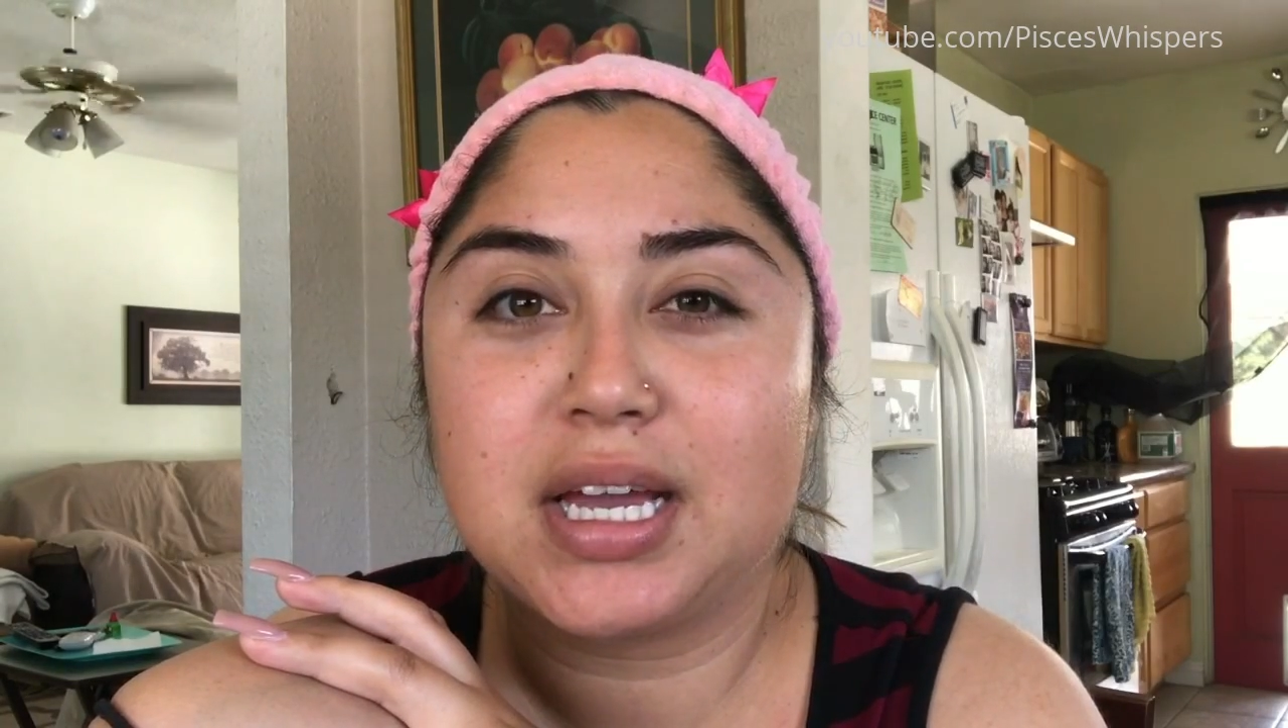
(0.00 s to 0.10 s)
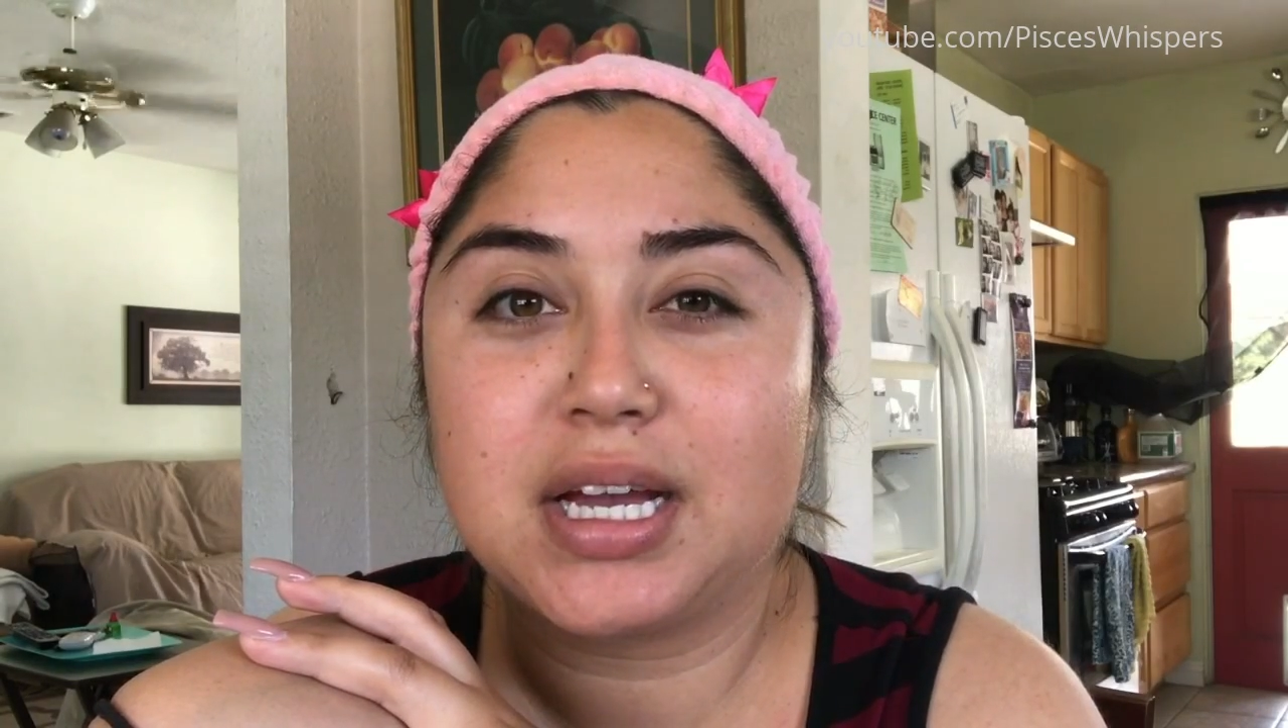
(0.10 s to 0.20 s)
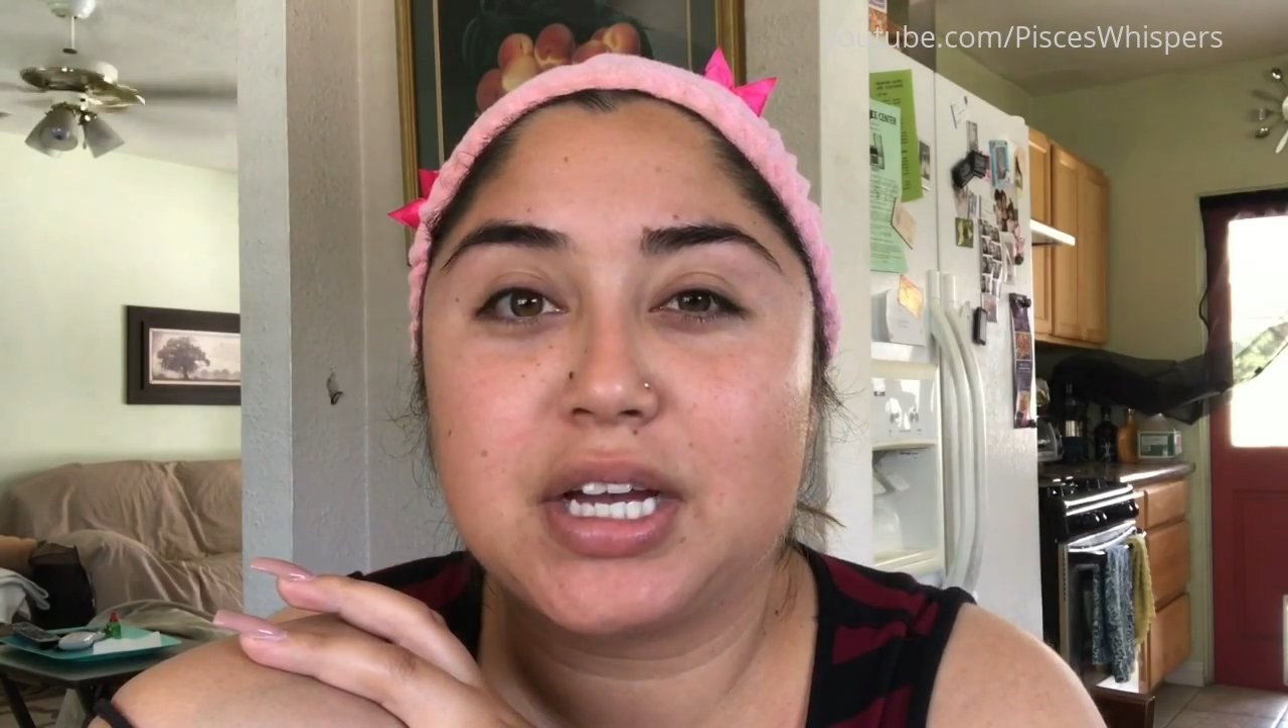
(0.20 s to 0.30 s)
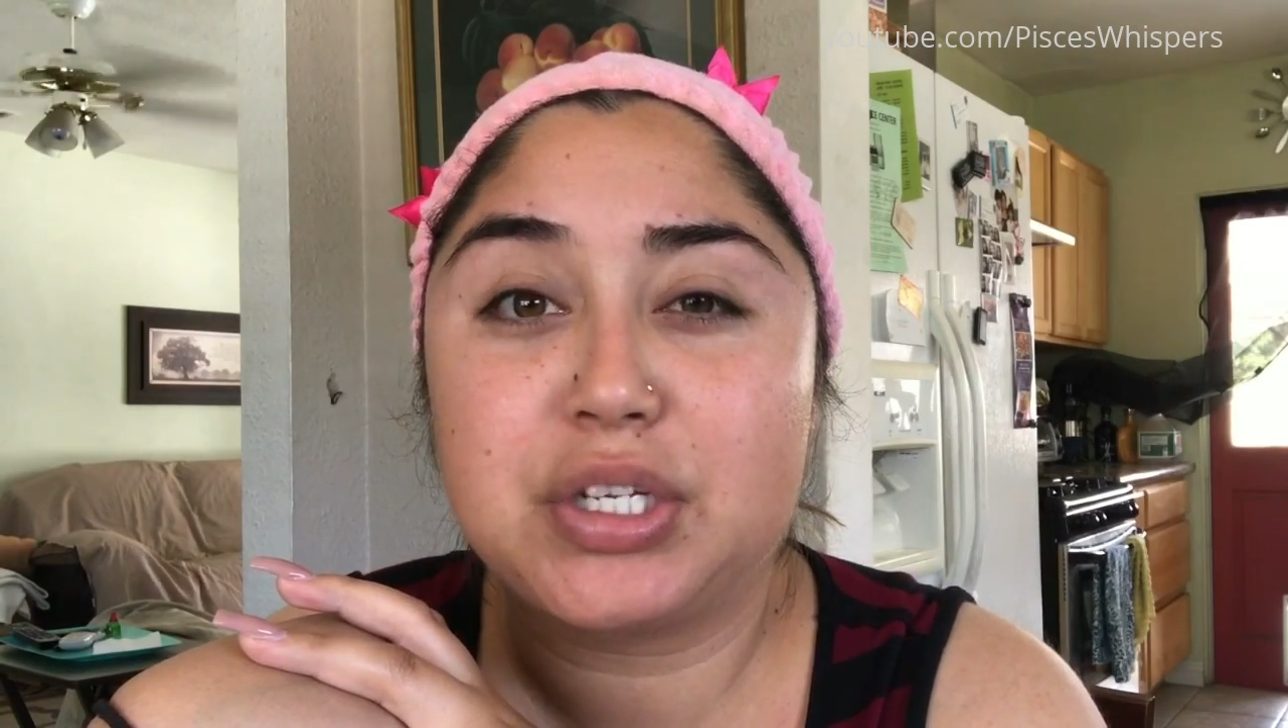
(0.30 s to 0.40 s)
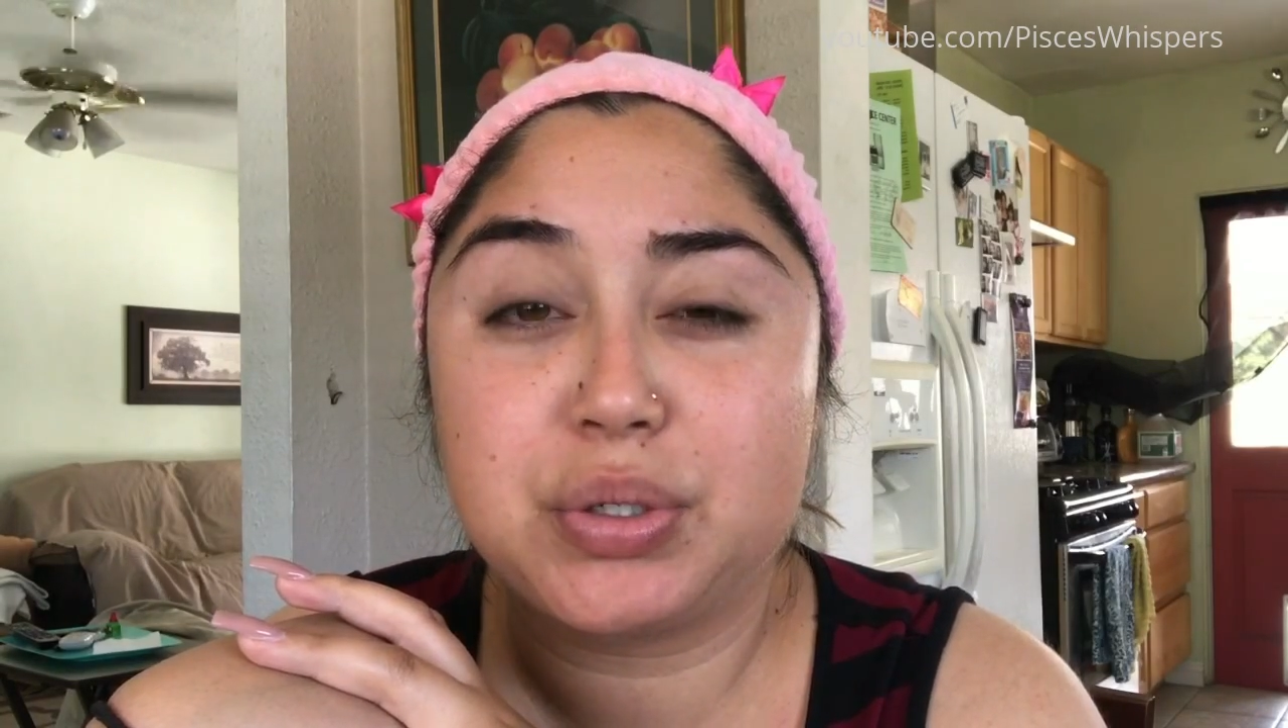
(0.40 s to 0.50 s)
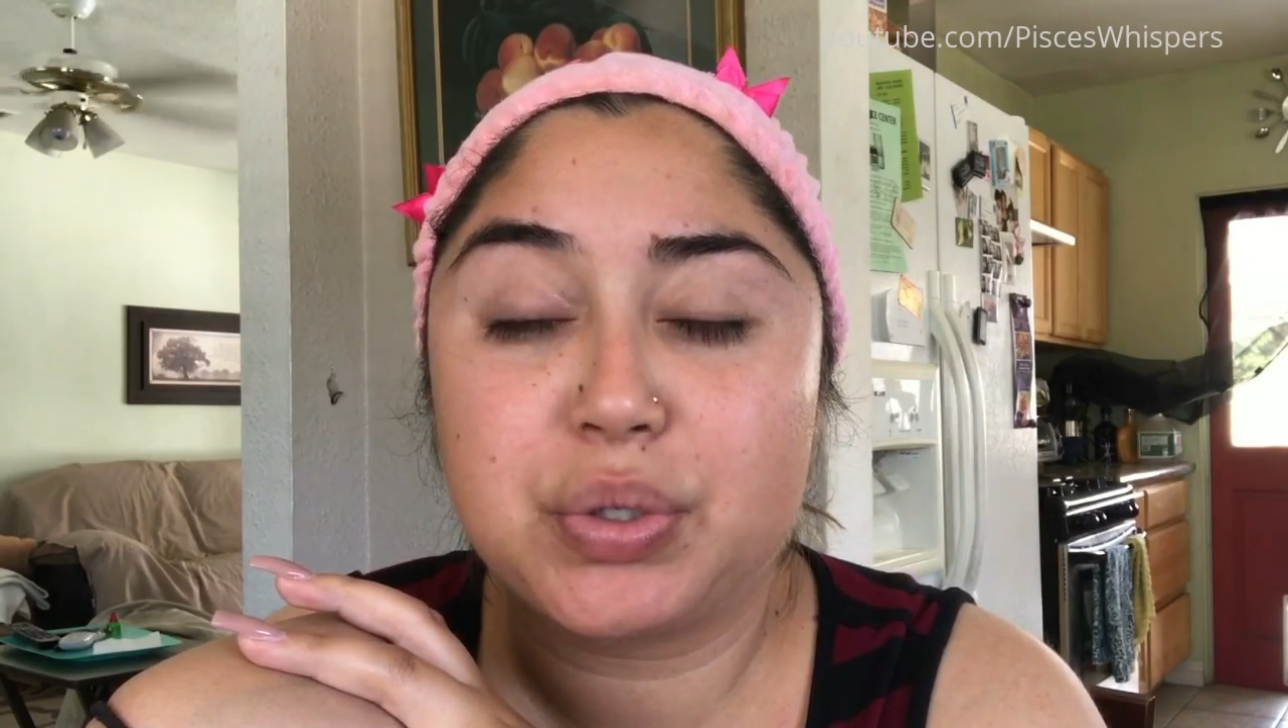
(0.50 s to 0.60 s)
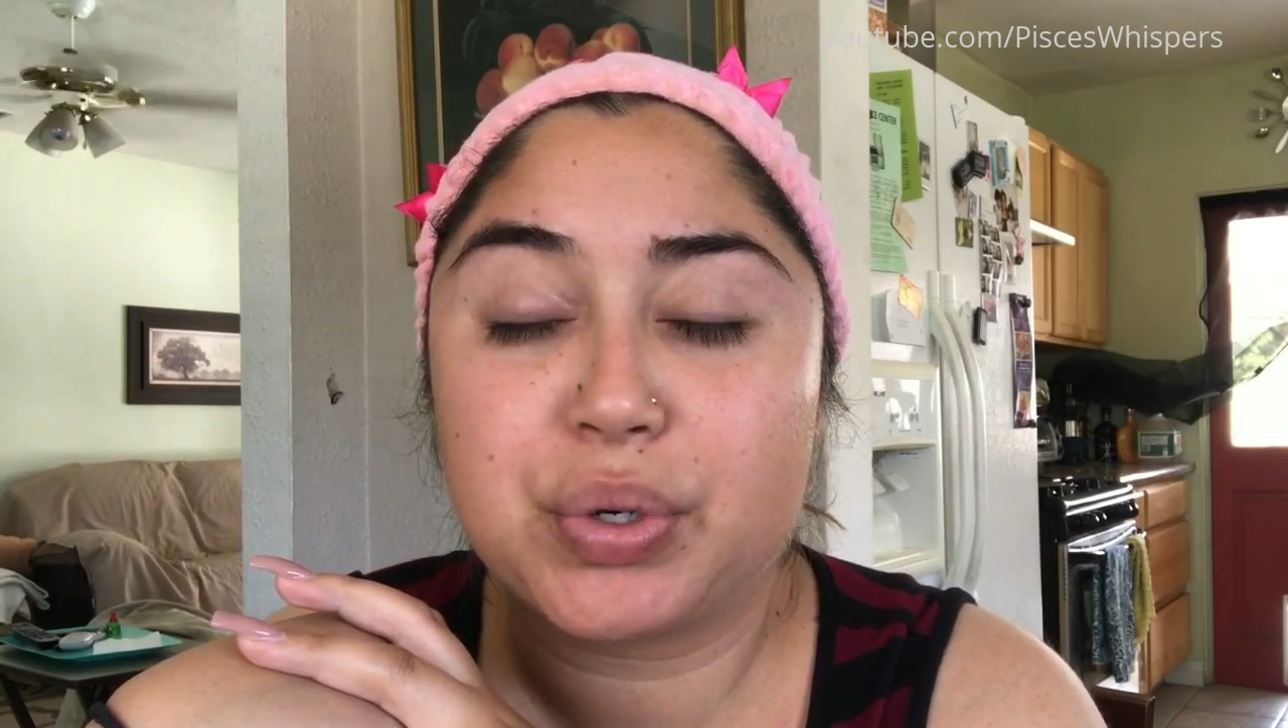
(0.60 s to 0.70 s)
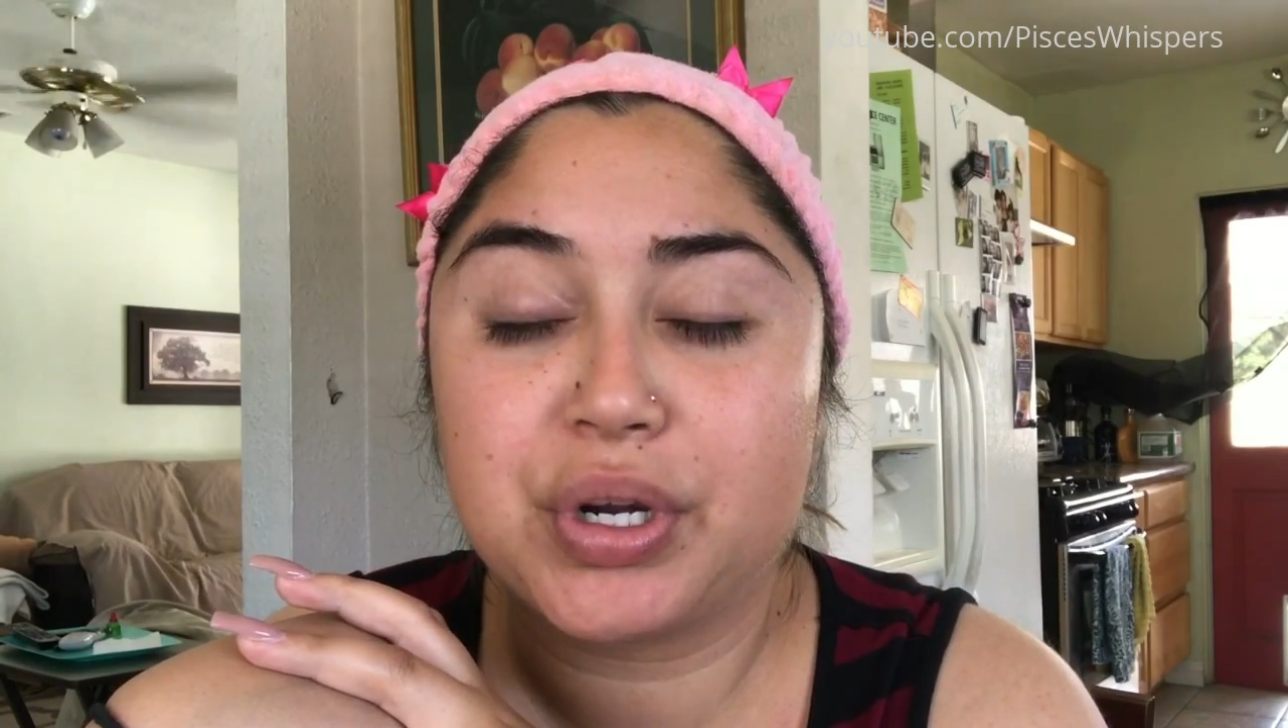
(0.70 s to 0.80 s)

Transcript: can.